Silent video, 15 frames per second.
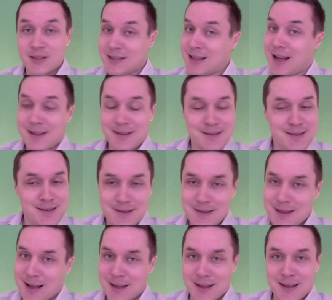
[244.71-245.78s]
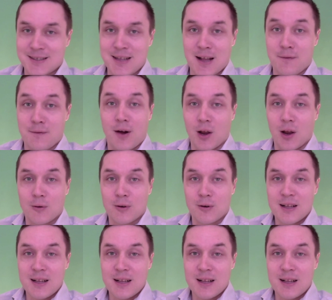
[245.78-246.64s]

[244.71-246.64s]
That, that does not follow.